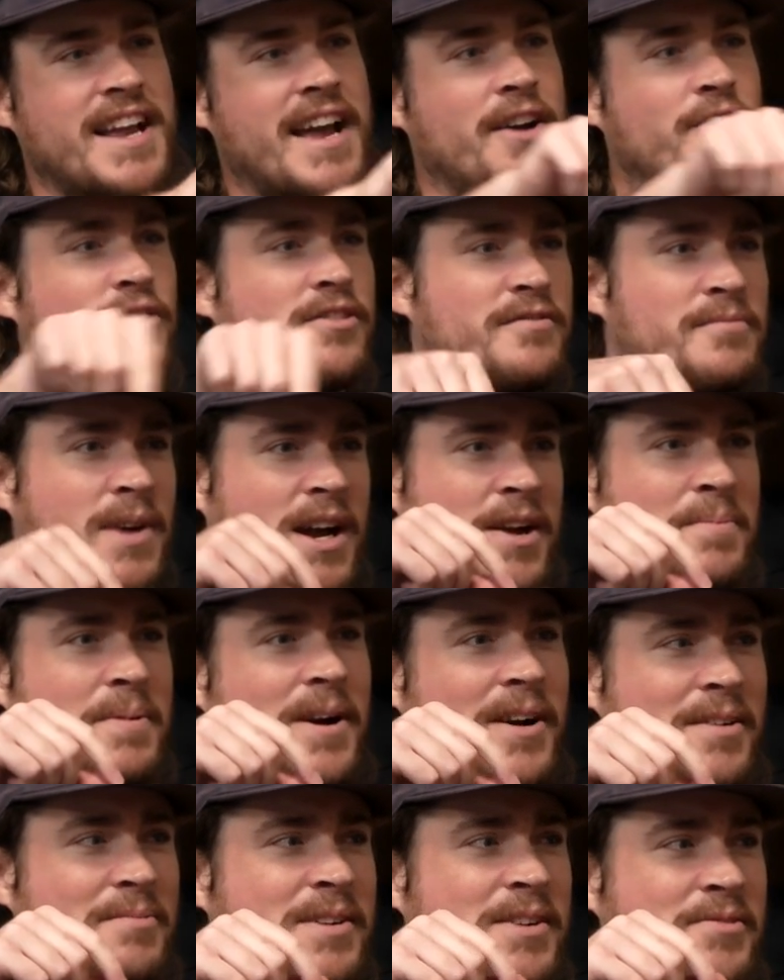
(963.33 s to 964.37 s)
out of my
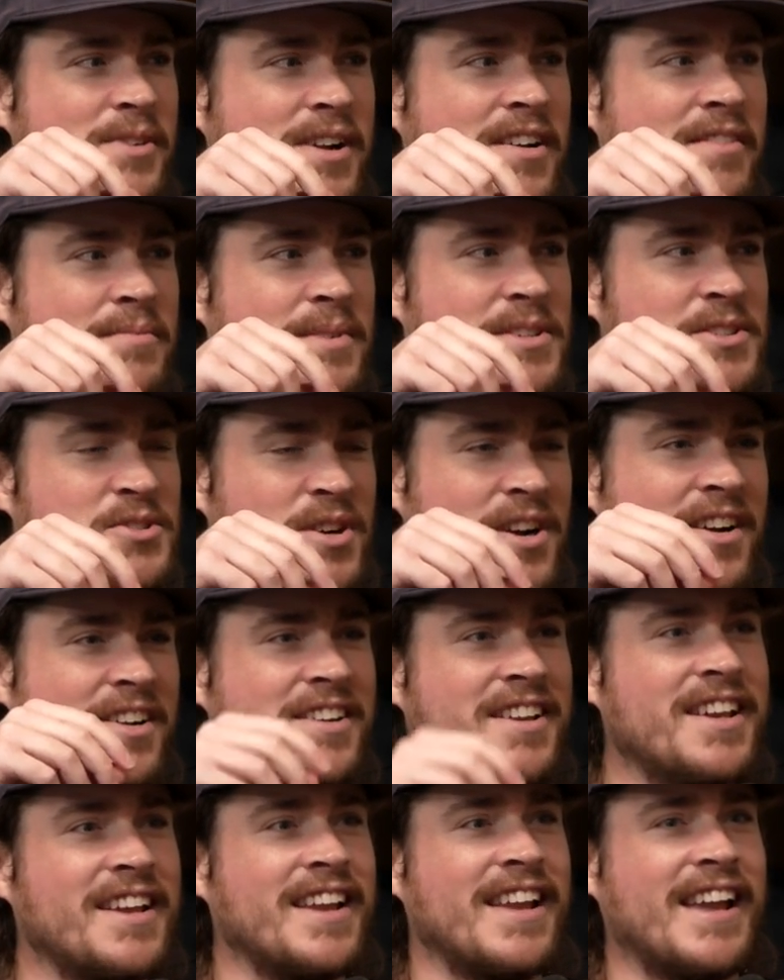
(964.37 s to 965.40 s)
apartment when I've been
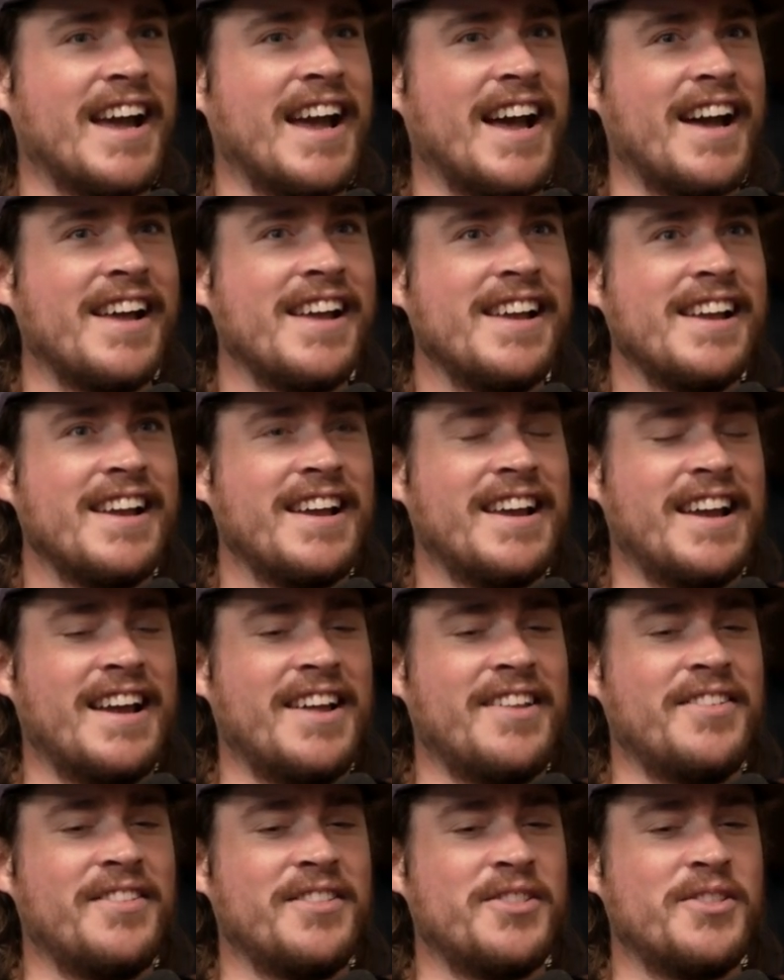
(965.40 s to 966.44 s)
drunk. Yeah.
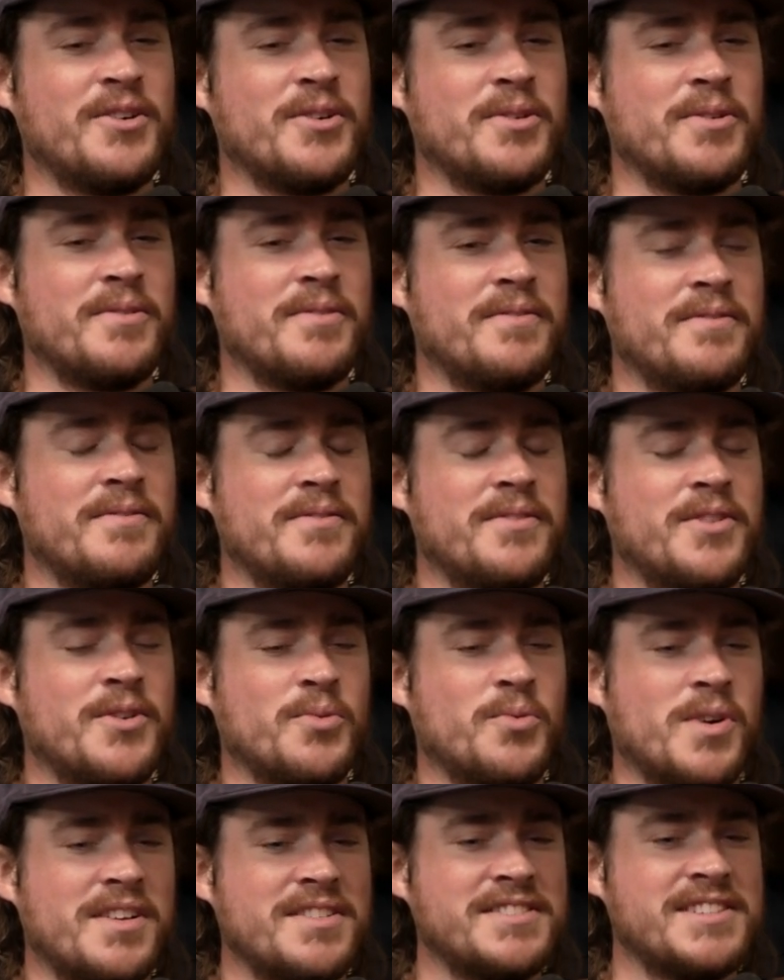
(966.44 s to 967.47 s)
And the
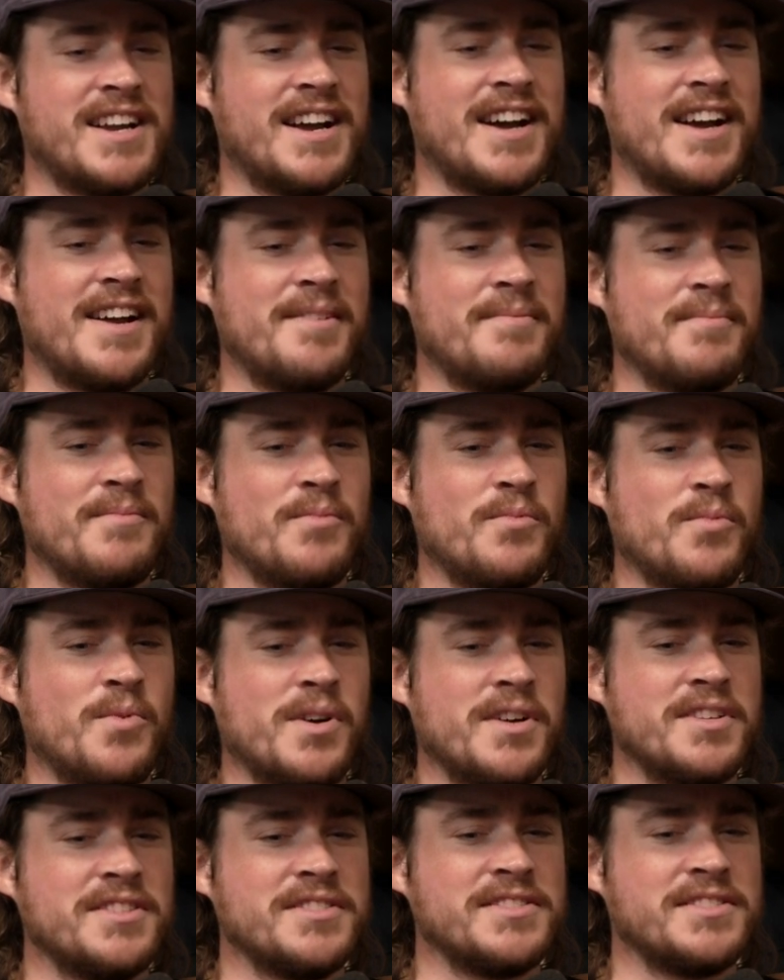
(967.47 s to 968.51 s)
one time
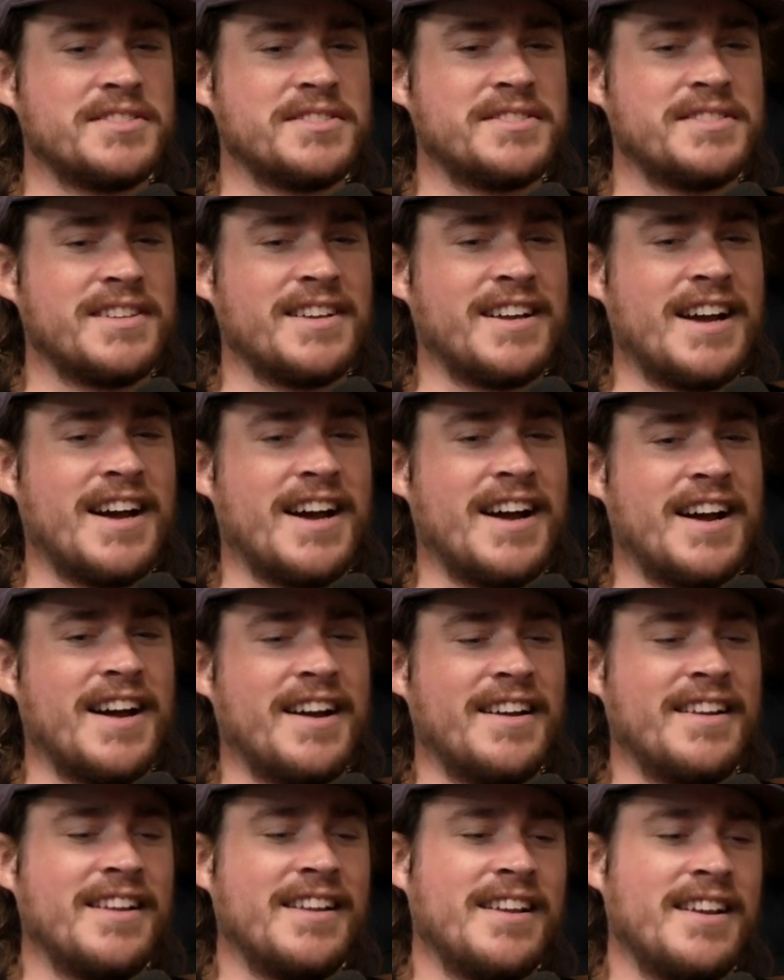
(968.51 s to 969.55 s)
was,
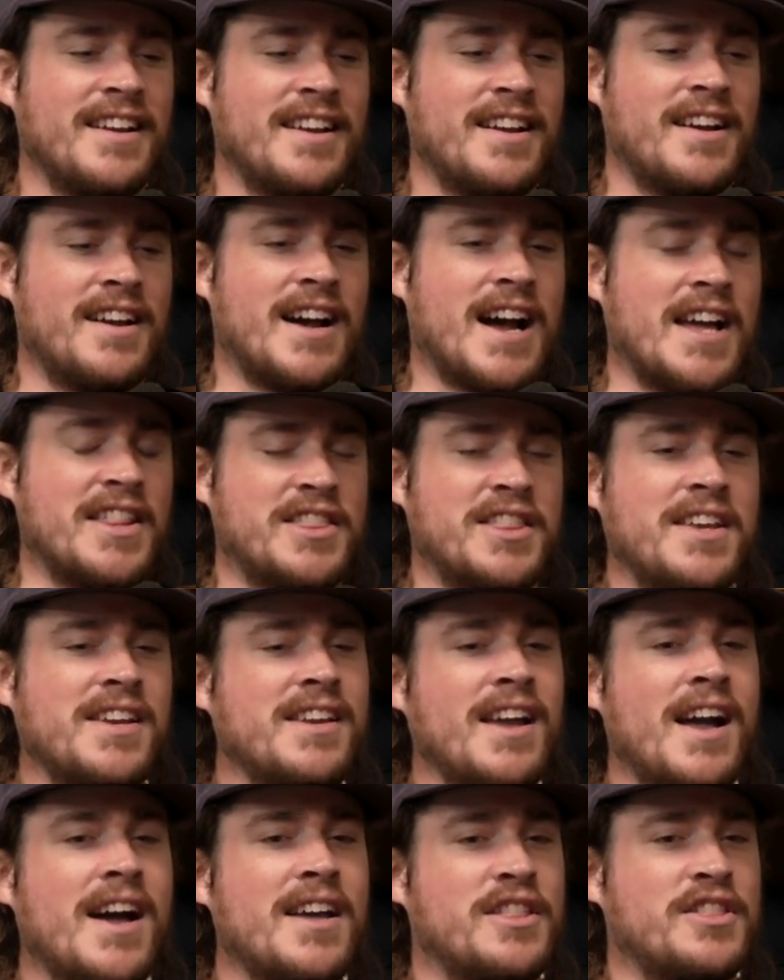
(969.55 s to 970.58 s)
I
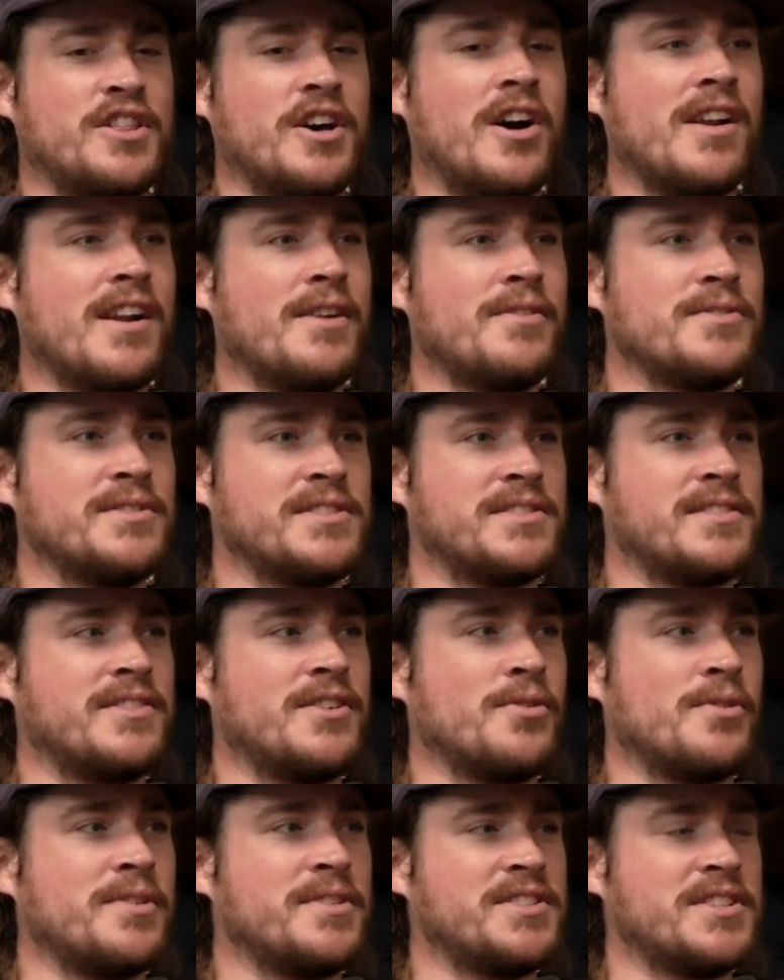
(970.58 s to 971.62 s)
think I thought I was
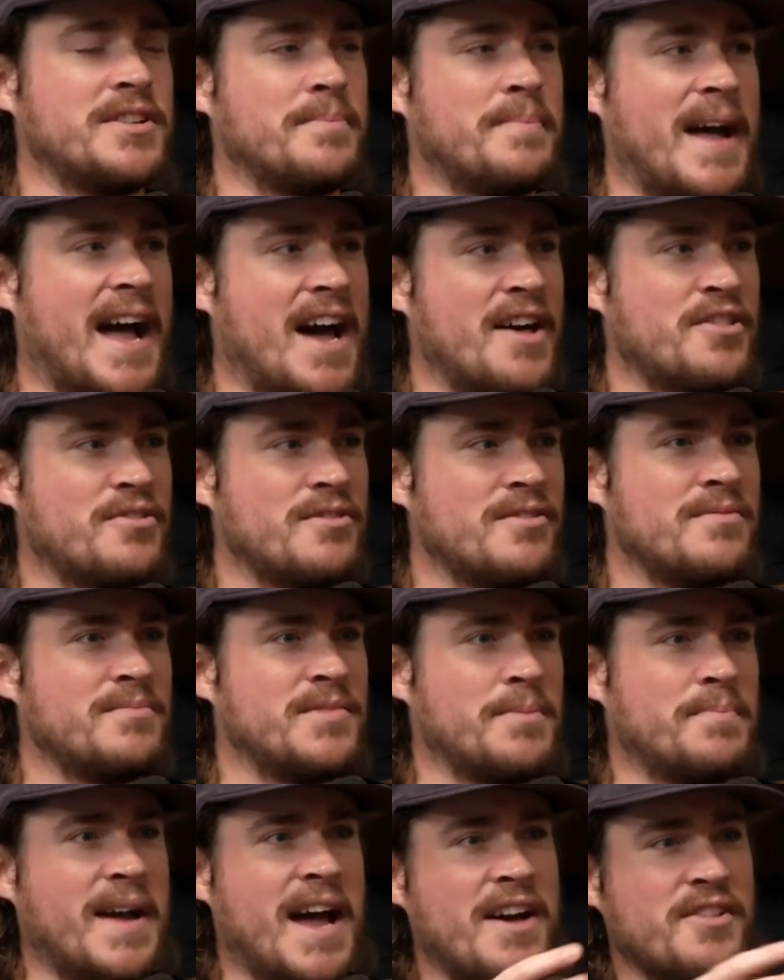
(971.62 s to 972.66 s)
going to the bathroom.
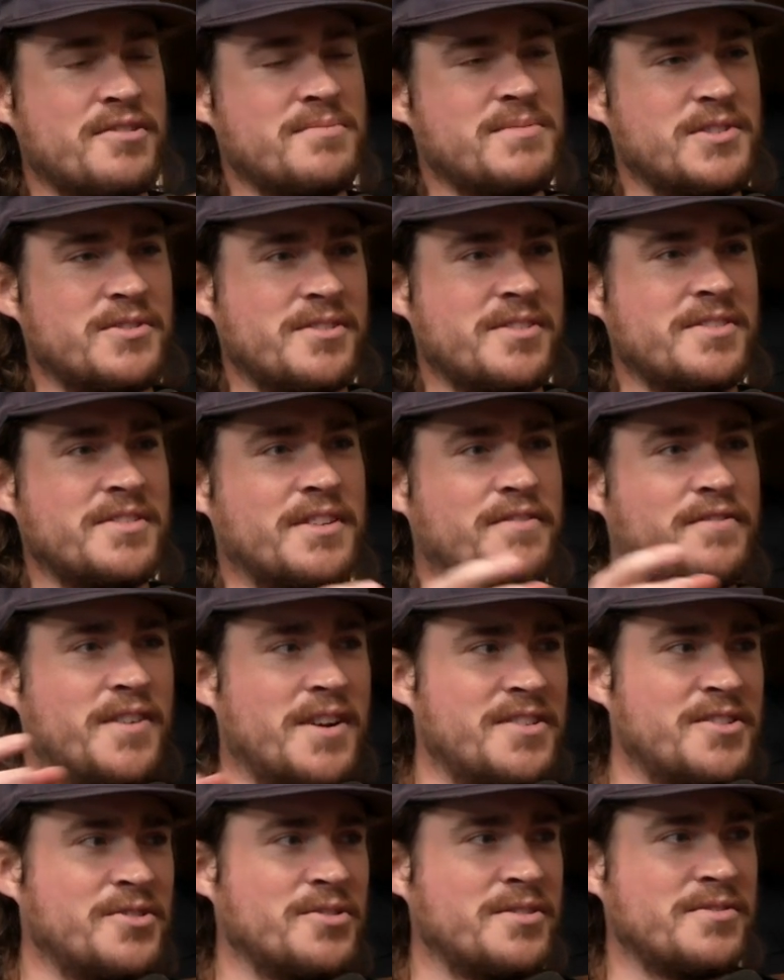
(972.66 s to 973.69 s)
The bathroom door and the
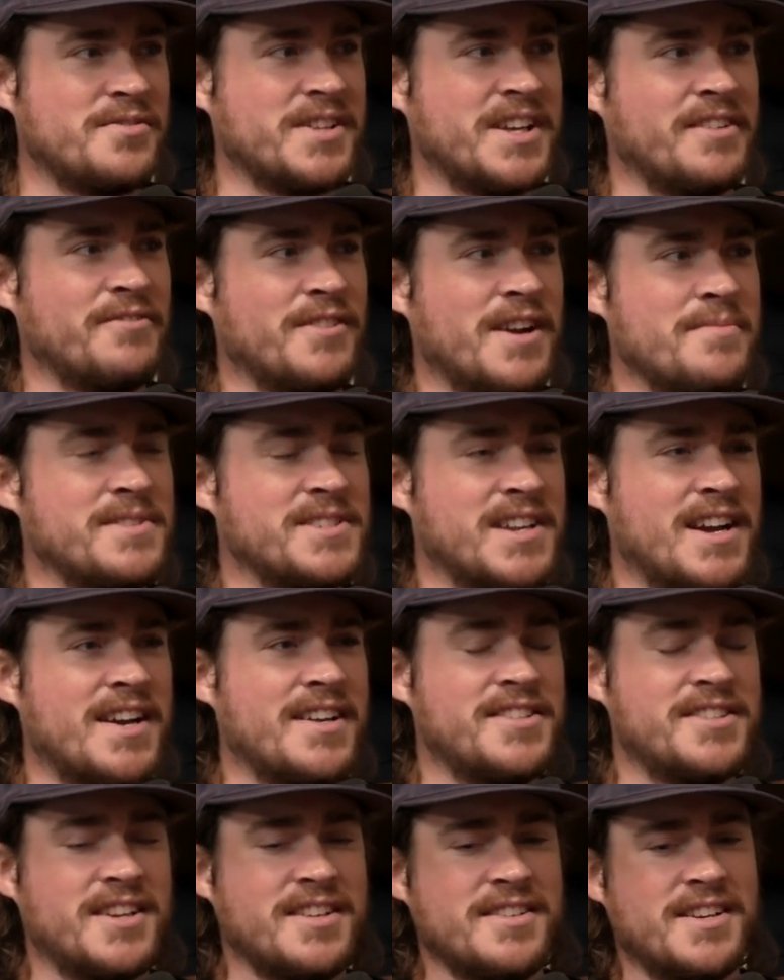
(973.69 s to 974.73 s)
front door were like right beside
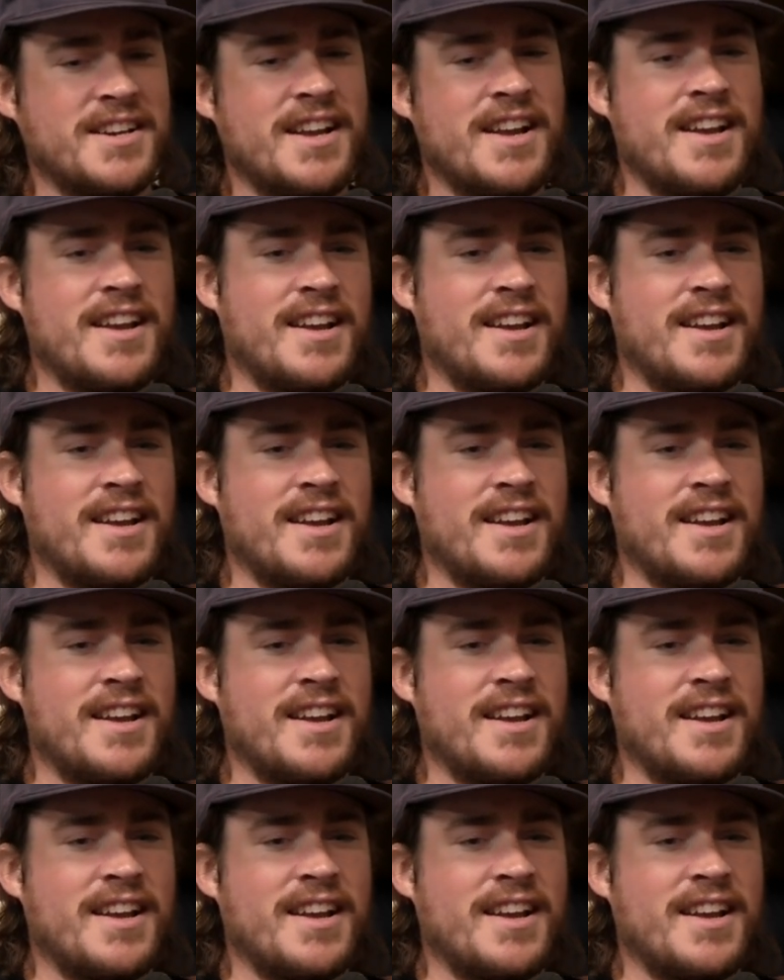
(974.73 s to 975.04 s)
each other.